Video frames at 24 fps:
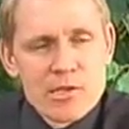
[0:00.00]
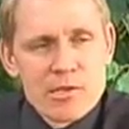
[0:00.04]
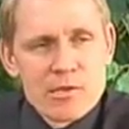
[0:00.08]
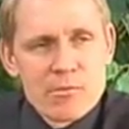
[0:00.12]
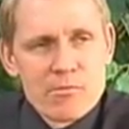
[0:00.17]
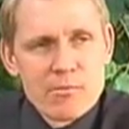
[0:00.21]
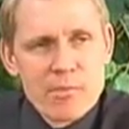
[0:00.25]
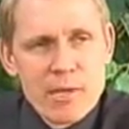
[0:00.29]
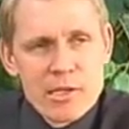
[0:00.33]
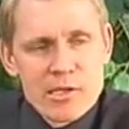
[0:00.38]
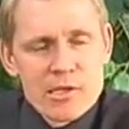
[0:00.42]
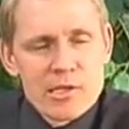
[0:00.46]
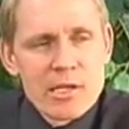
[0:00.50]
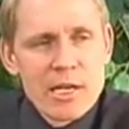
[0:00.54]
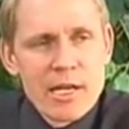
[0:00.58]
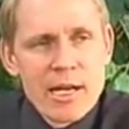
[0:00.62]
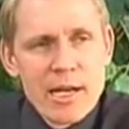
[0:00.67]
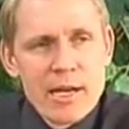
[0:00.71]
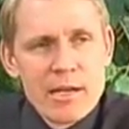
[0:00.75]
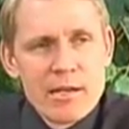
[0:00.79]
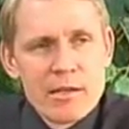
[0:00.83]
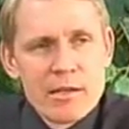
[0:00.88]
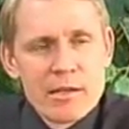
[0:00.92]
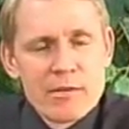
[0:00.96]
The
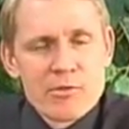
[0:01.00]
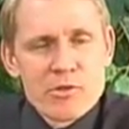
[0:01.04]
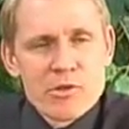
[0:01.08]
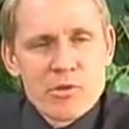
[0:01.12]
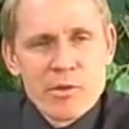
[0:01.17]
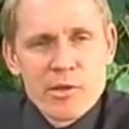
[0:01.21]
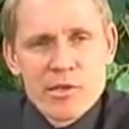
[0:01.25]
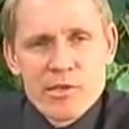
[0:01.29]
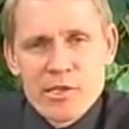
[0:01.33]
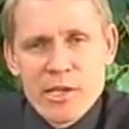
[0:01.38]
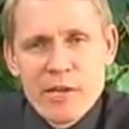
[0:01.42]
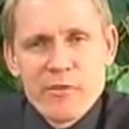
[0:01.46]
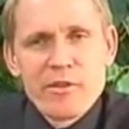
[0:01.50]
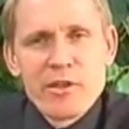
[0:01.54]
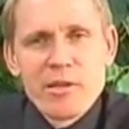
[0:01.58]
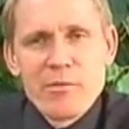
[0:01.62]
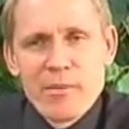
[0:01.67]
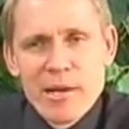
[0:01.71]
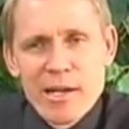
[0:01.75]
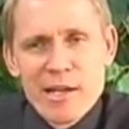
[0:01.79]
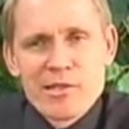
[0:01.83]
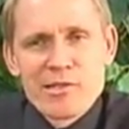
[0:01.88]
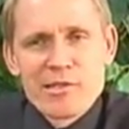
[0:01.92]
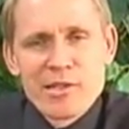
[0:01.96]
mudslide was going
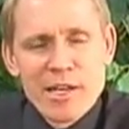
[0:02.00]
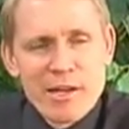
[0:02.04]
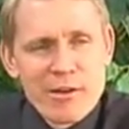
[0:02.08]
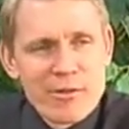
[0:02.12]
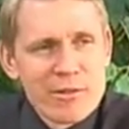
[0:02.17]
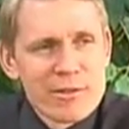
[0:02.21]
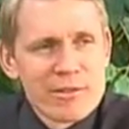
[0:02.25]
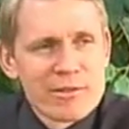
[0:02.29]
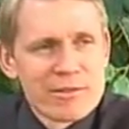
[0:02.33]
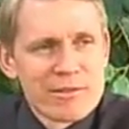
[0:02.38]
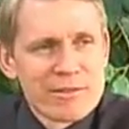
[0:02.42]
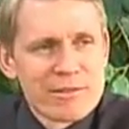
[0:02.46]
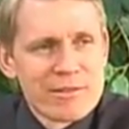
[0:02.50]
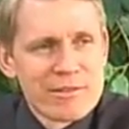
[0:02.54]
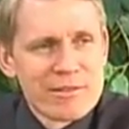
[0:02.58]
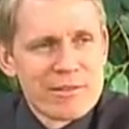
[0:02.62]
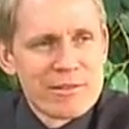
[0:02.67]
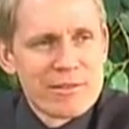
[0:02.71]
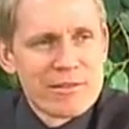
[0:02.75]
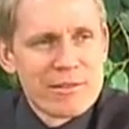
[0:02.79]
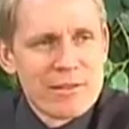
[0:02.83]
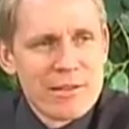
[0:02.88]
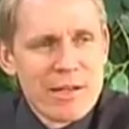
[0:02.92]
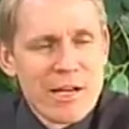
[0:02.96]
70 miles an hour
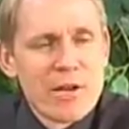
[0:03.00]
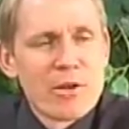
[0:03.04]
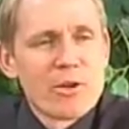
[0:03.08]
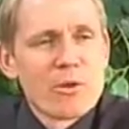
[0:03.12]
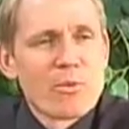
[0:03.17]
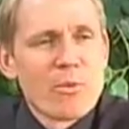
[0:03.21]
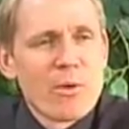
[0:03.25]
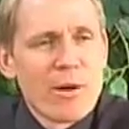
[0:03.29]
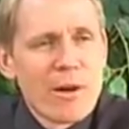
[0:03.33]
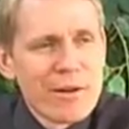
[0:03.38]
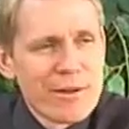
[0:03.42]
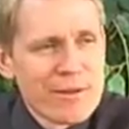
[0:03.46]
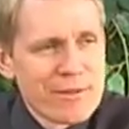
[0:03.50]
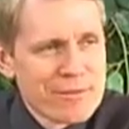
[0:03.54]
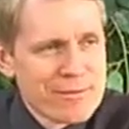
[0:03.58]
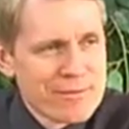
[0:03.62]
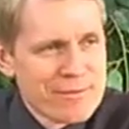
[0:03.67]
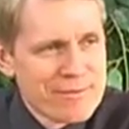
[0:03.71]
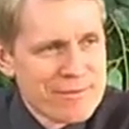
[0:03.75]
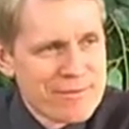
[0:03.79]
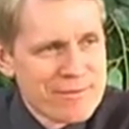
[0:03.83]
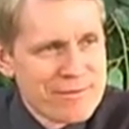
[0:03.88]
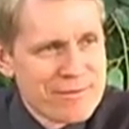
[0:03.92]
underwater.